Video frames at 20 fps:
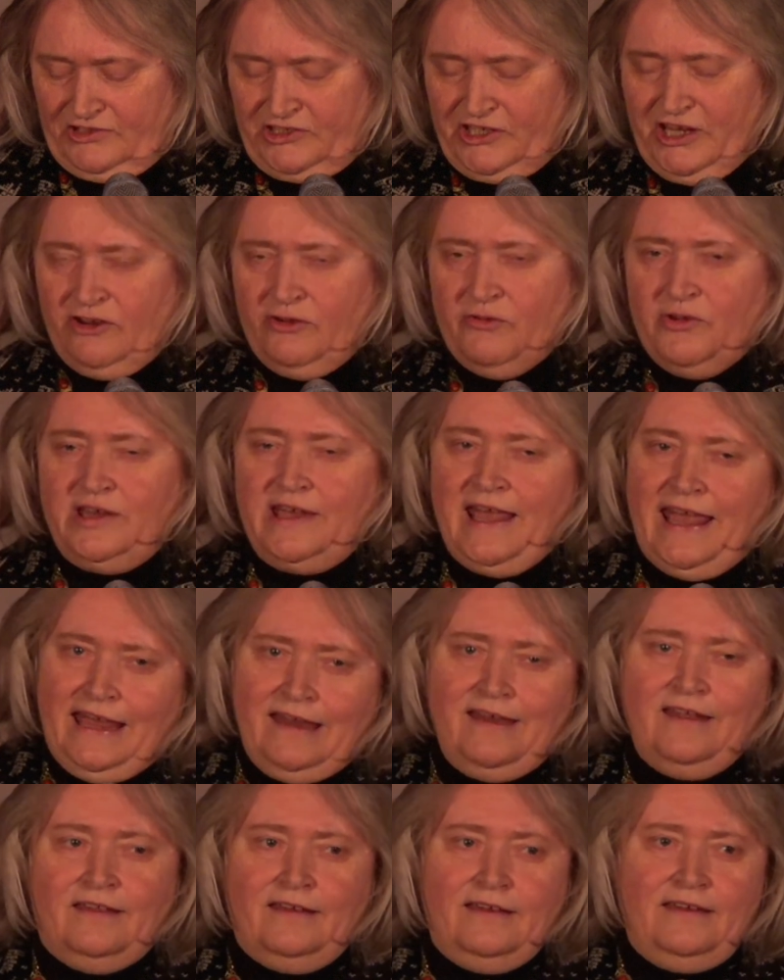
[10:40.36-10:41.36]

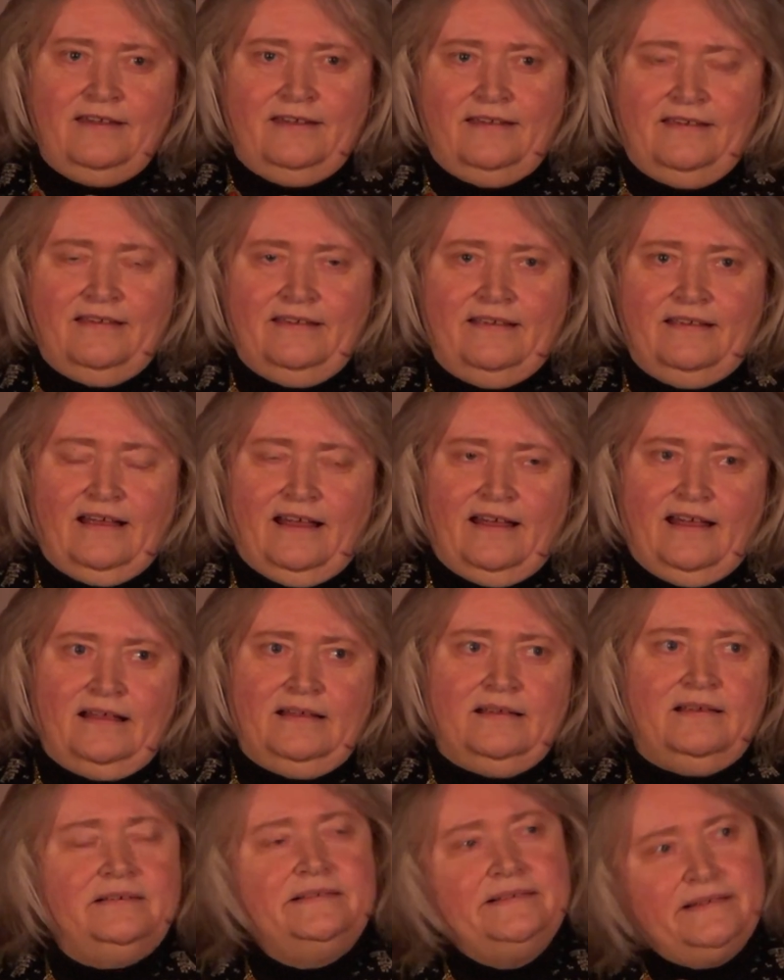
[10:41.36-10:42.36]
created,
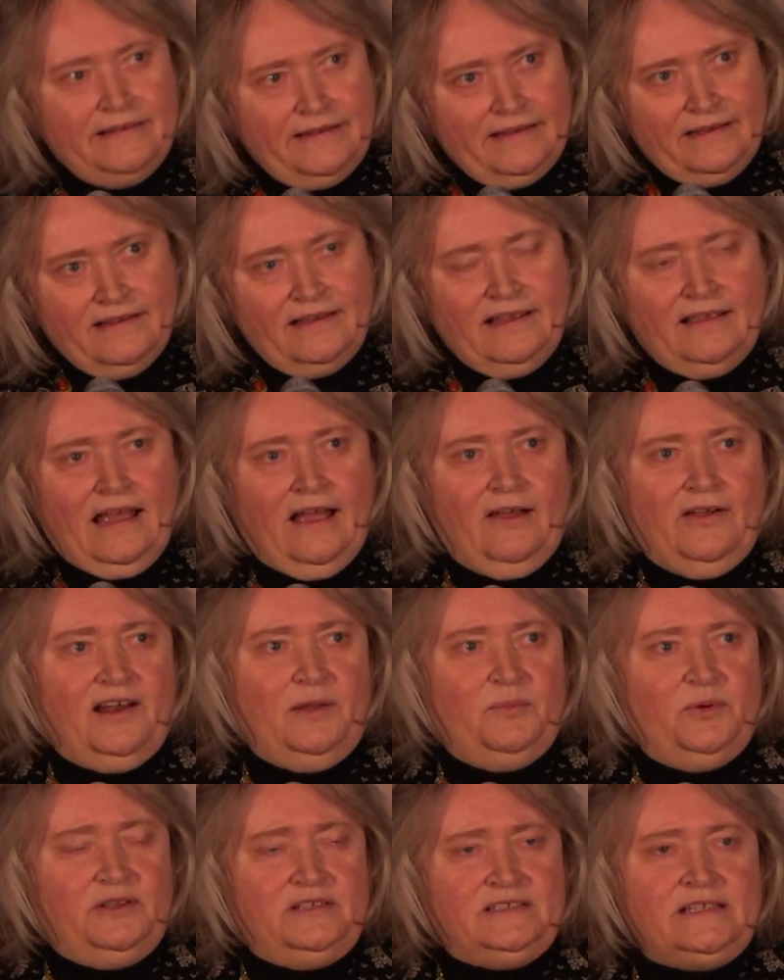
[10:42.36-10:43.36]
how can I
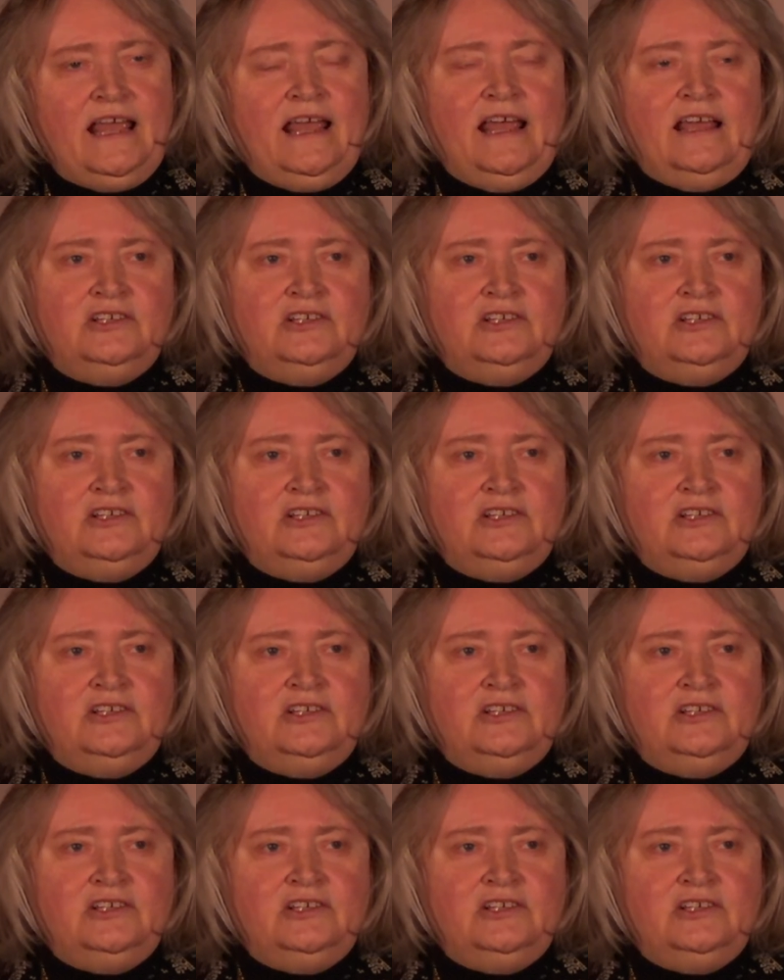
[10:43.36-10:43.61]
put this?